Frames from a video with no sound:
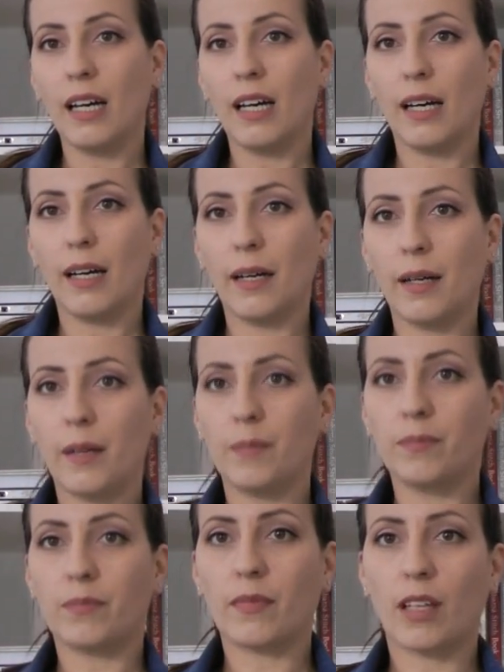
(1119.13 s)

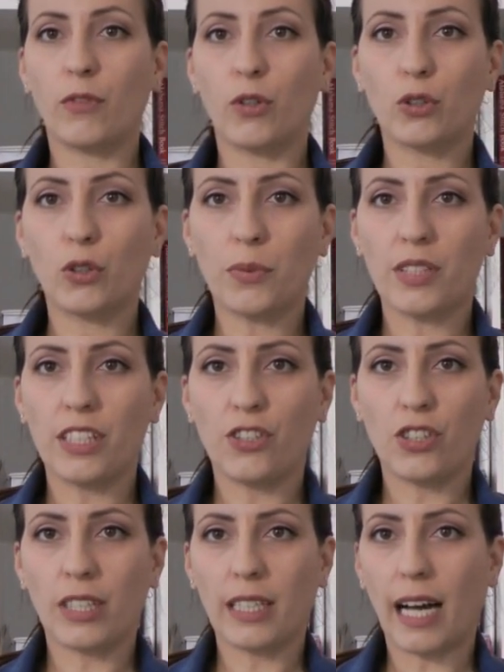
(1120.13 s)
For top
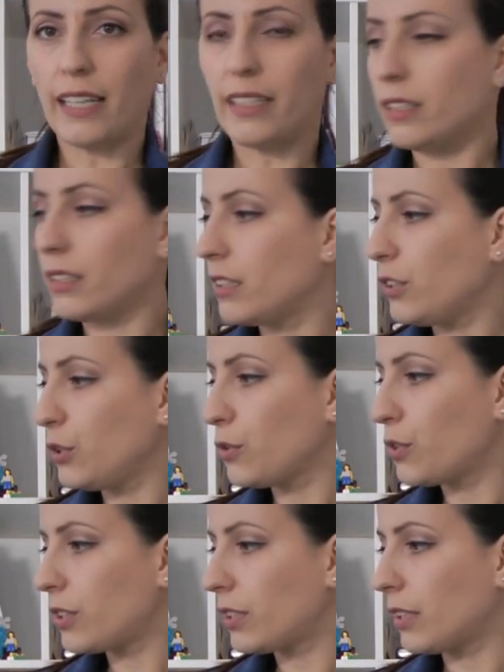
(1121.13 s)
stitching
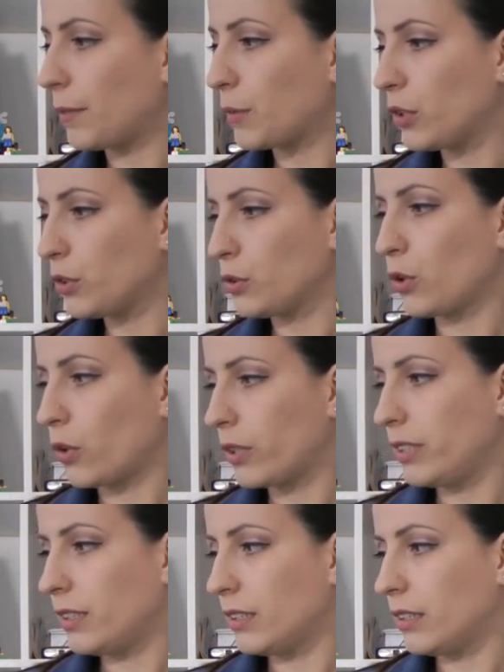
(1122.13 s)
I'm going to talk
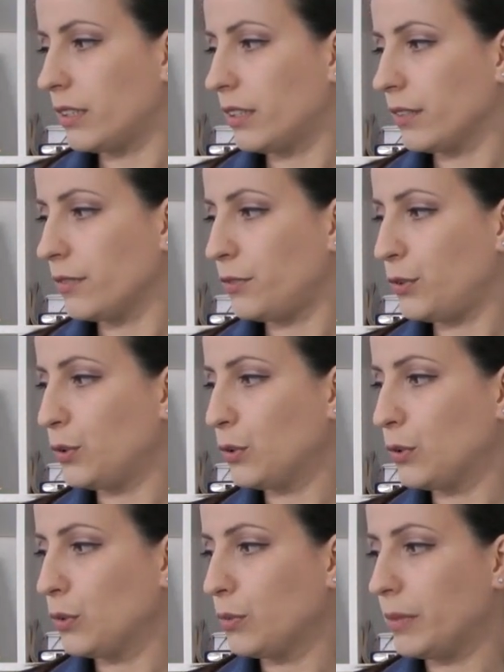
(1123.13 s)
in a
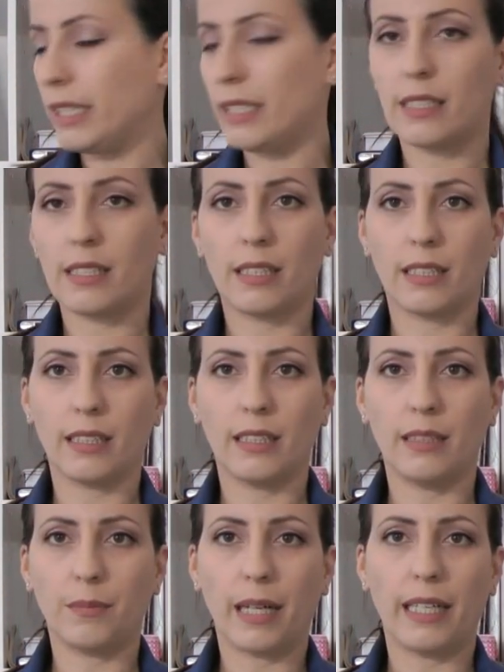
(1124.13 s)
few minutes
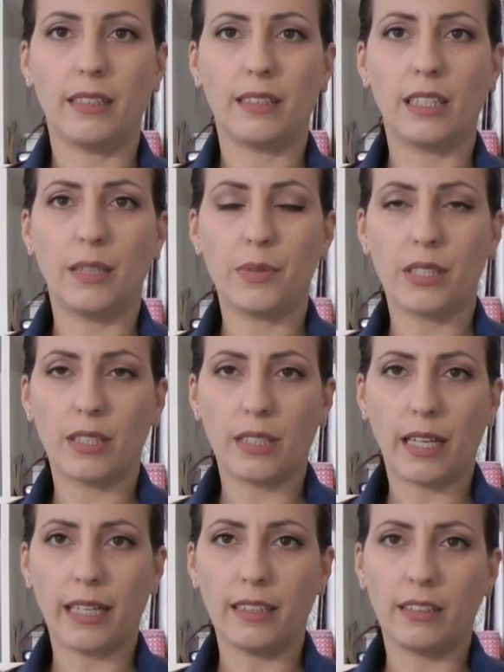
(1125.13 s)
in my tips.
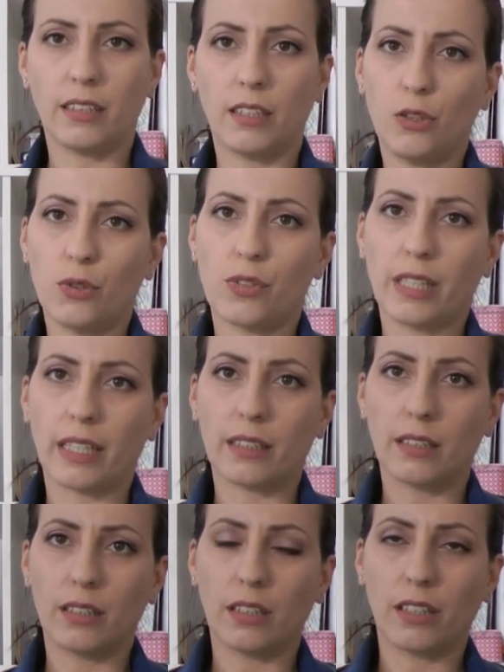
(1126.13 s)
I used that
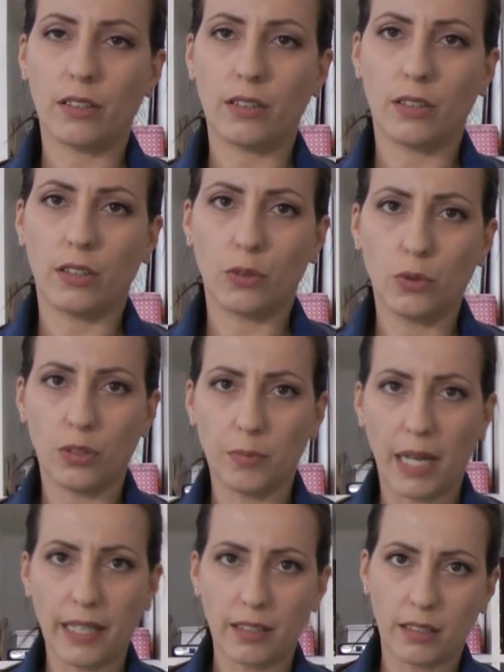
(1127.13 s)

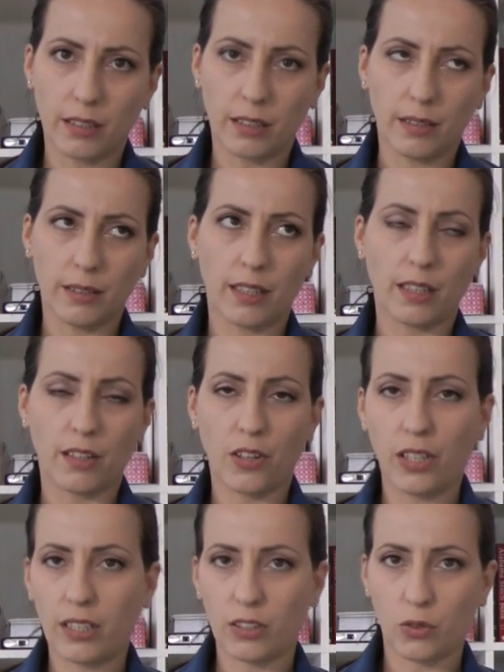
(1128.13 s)
Gutermann
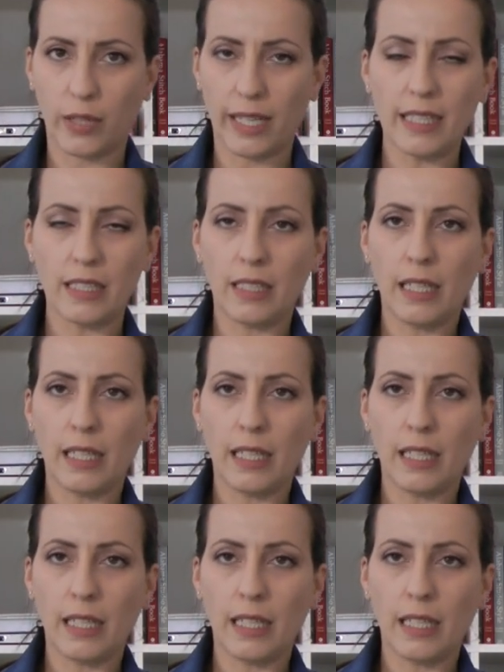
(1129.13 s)
thicker thread,